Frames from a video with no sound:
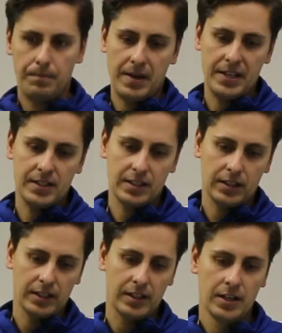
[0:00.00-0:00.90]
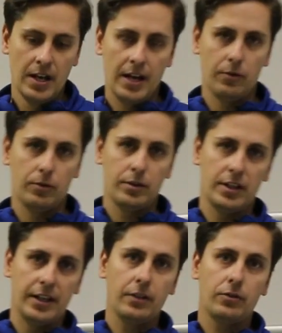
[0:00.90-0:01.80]
Basically, in order
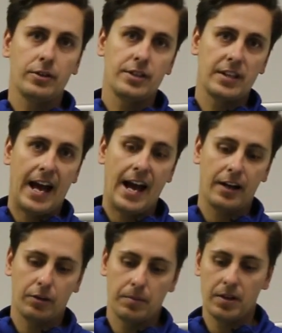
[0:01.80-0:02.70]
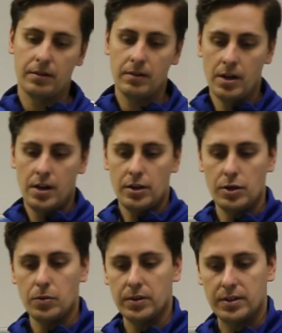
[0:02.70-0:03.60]
to increase the ACKERMANN,
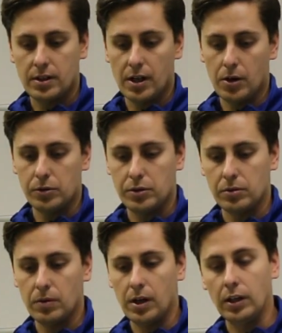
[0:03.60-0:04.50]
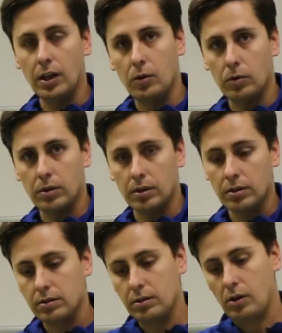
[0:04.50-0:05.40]
you would go to a lower
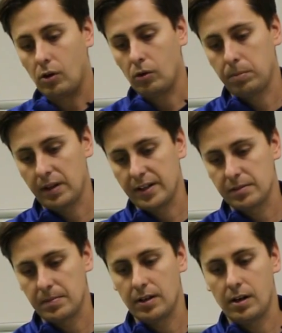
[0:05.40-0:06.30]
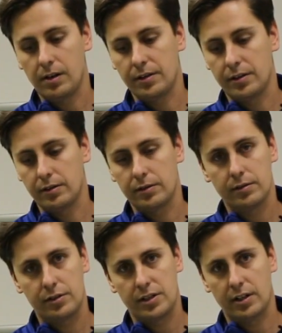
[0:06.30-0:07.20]
hole placement on your
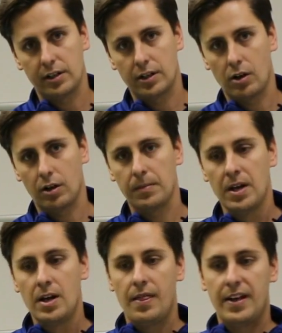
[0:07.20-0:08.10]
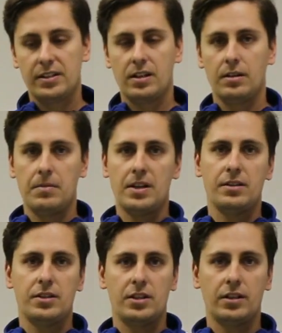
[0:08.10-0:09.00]
steering column. That's going to make
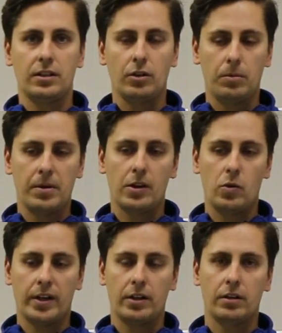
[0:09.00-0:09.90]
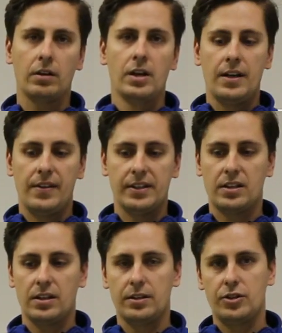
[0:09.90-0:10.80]
the steering a little bit quicker. That's
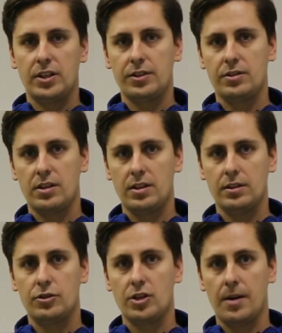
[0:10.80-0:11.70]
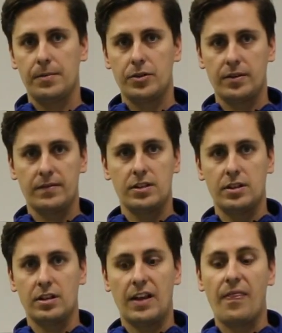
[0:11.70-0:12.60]
going to change the geometry of the
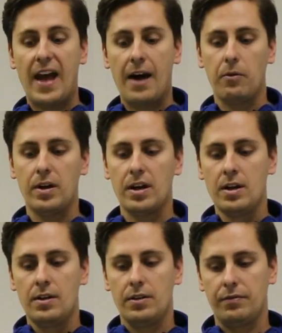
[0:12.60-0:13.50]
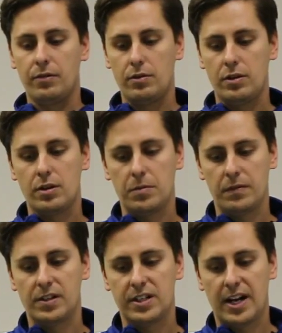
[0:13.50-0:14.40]
steering in that way. The further you
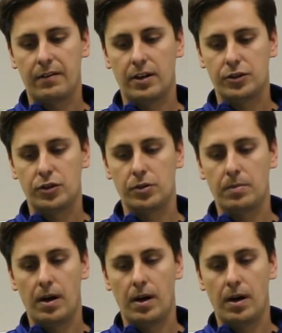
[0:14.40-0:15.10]
move the tie rod tube